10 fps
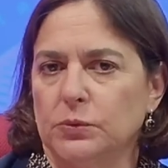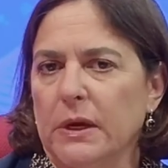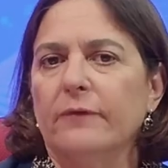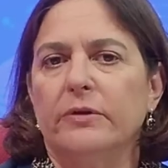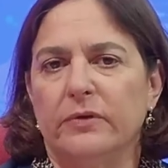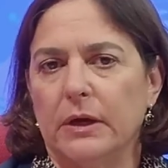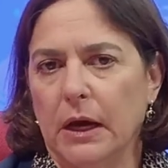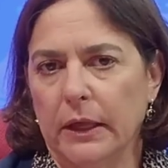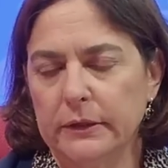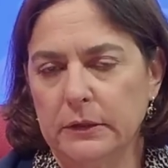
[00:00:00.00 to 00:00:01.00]
We haven't even
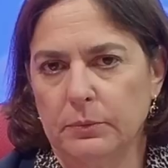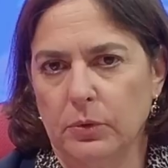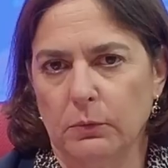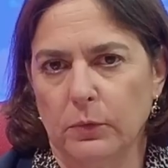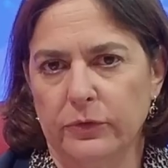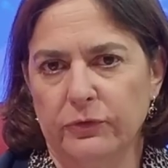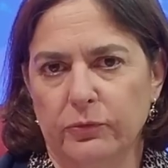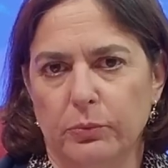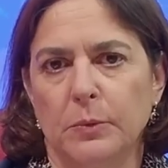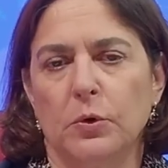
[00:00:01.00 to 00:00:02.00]
gotten to the point where the
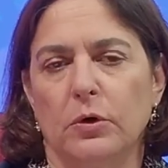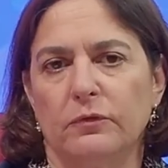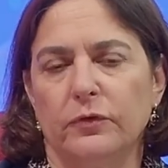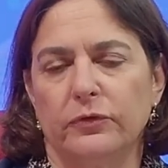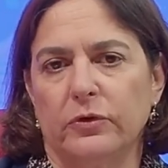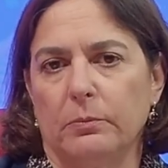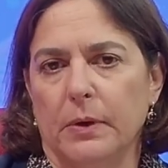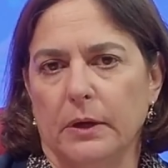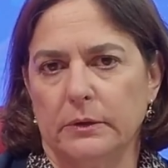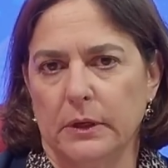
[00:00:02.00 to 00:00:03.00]
Supreme Court feels
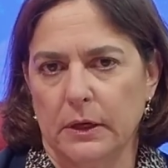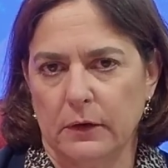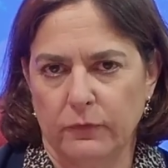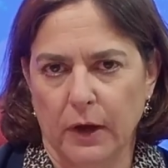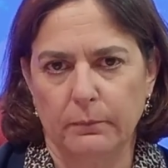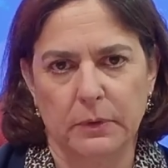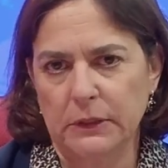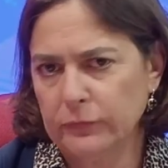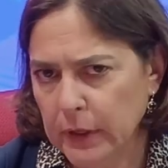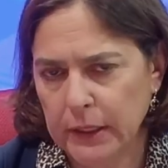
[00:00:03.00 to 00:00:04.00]
compelled to get involved, but
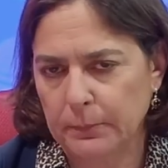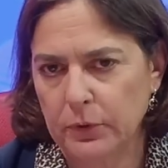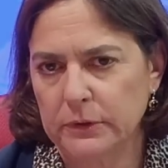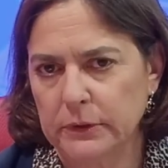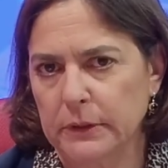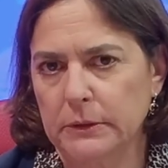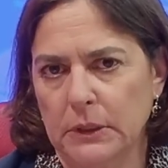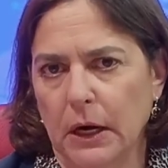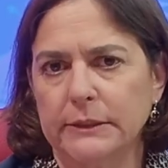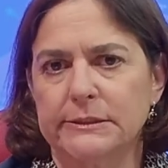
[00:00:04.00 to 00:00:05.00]
they've already put their
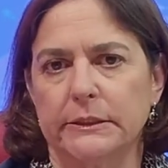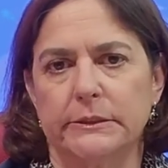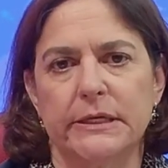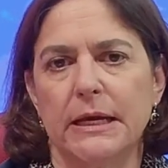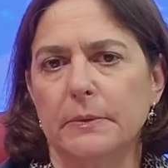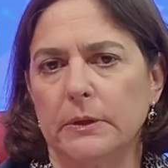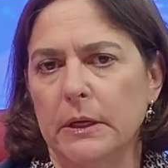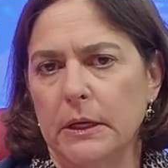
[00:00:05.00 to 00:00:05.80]
cards on the table.